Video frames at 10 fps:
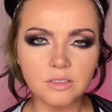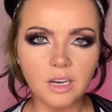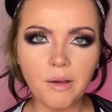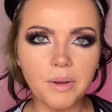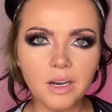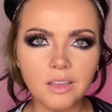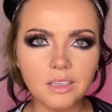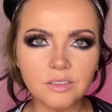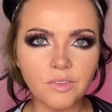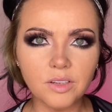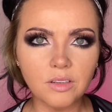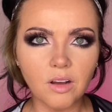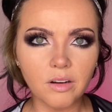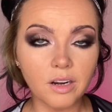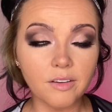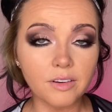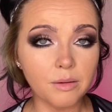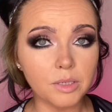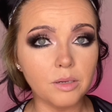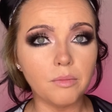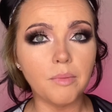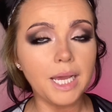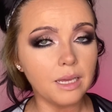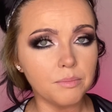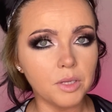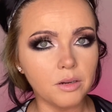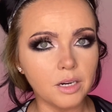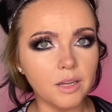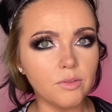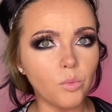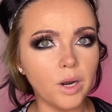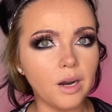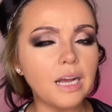and I've been in this field long enough and I've been doing makeup long enough to wear.